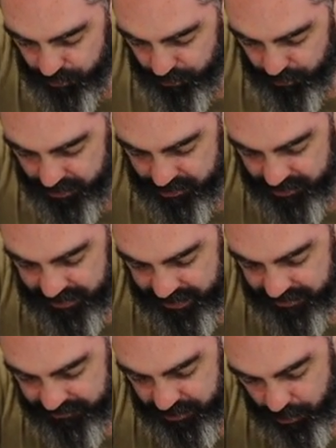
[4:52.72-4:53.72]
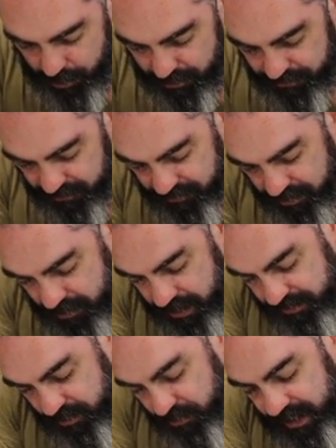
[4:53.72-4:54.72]
where you're going to have to go over a few
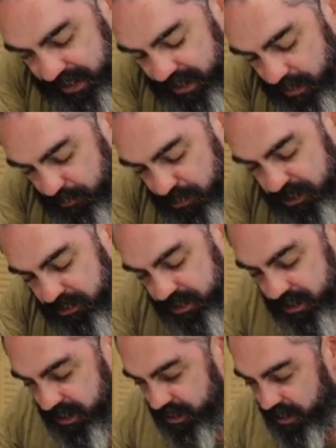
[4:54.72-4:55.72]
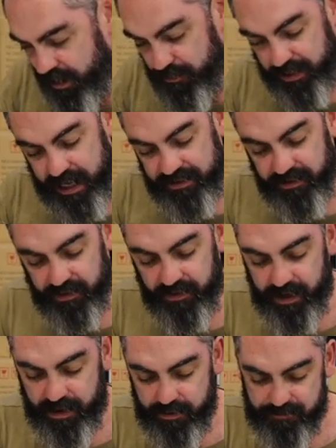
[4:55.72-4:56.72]
times and really get your bristles in there. But other than
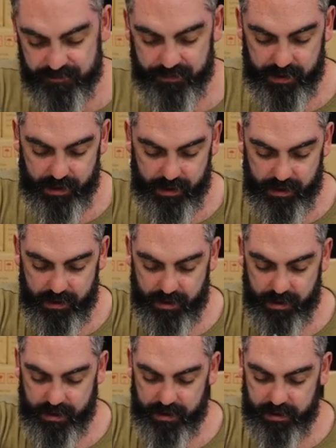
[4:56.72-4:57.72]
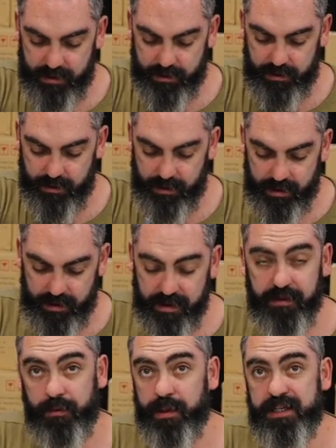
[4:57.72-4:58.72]
that,
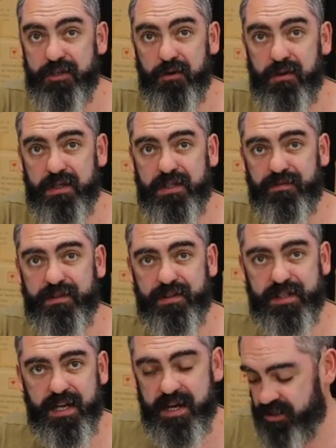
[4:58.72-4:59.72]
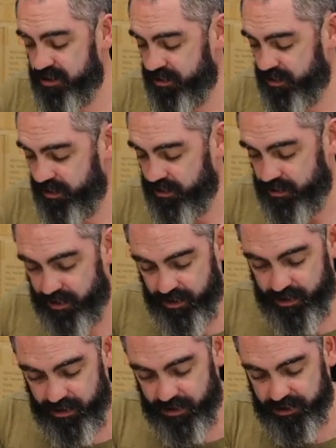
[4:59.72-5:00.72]
nothing really to this stage than
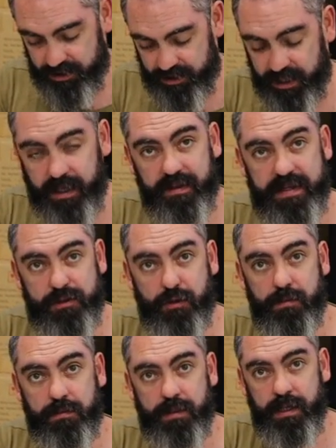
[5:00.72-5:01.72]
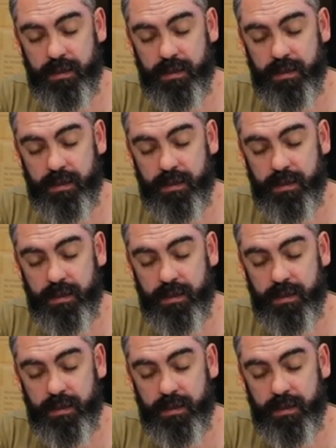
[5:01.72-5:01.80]
just getting these all